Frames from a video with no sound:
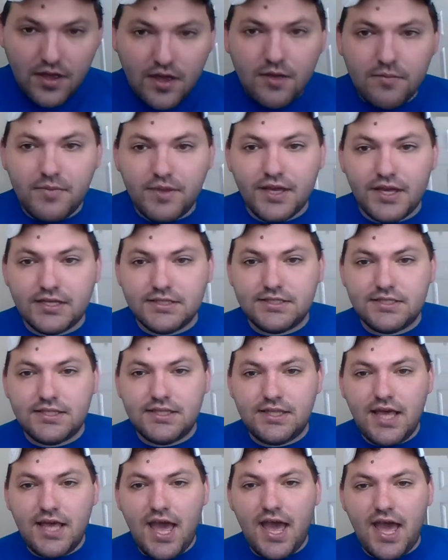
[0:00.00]
because
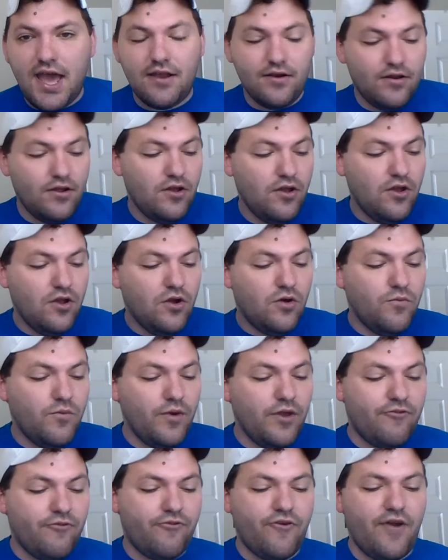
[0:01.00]
then
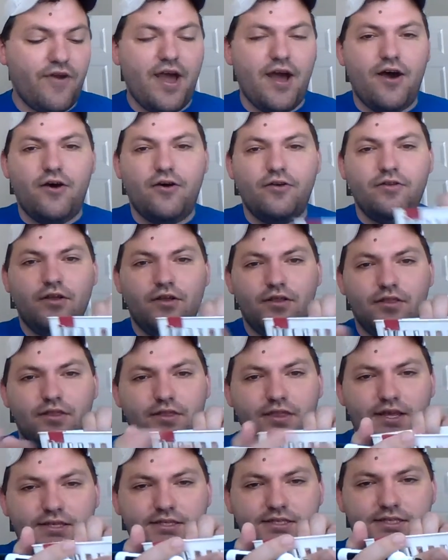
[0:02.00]
we found
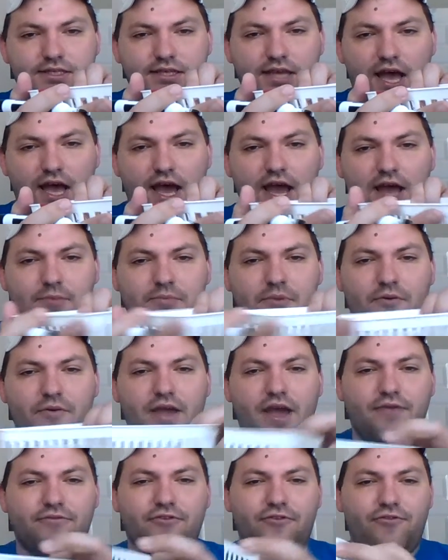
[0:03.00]
this side, but we
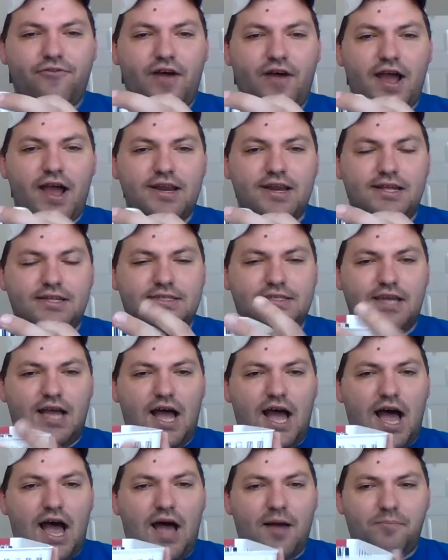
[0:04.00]
have to find its
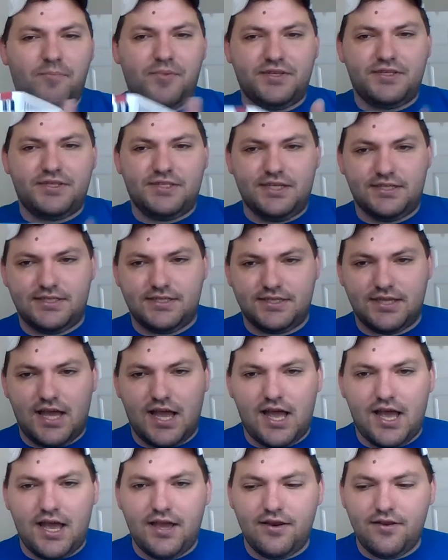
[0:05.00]
opposite
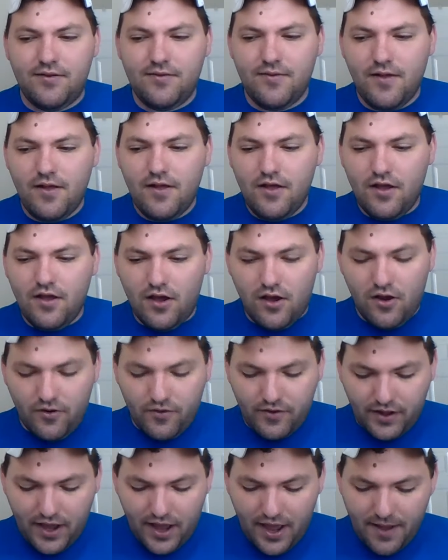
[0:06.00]
side,
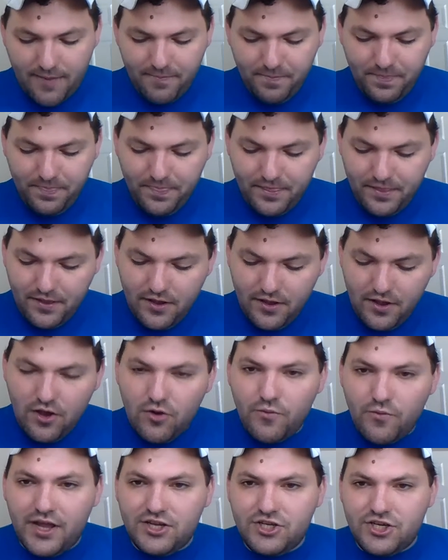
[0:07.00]
okay?
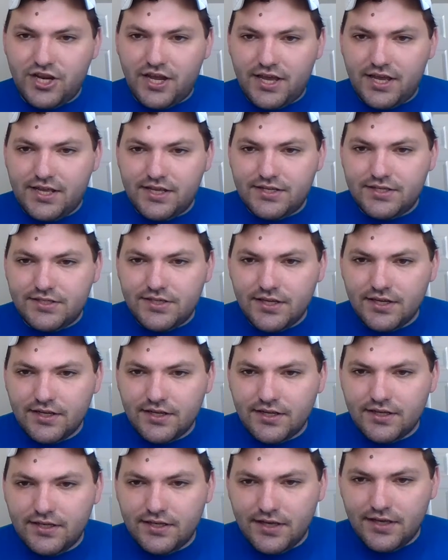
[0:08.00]
which is
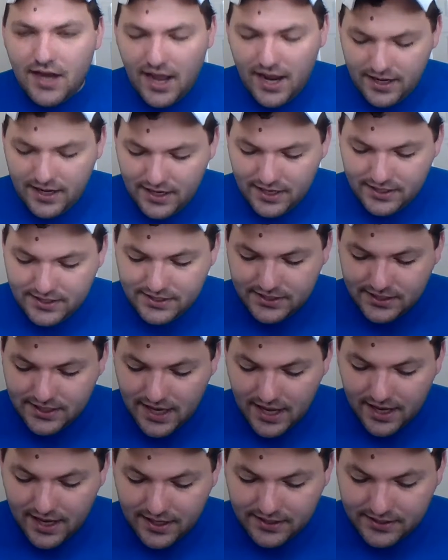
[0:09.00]

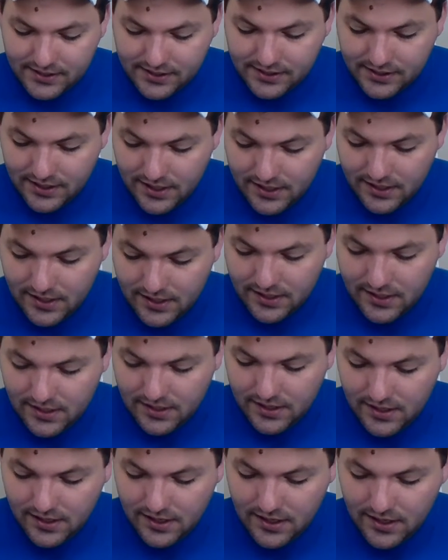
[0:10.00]
96
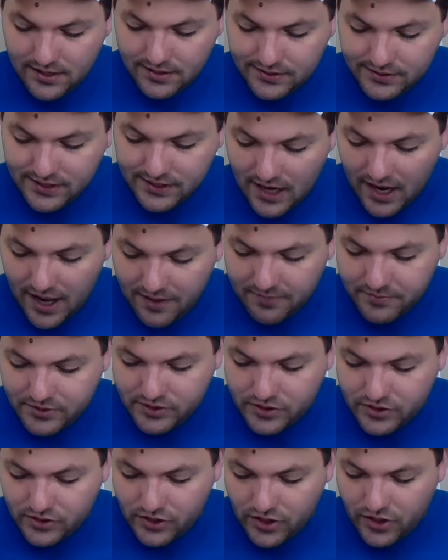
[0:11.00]

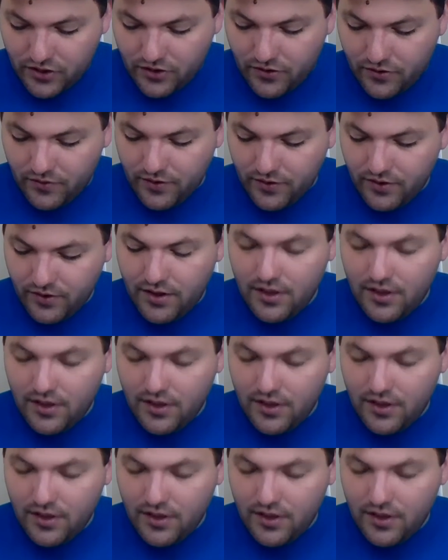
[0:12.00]
times 2.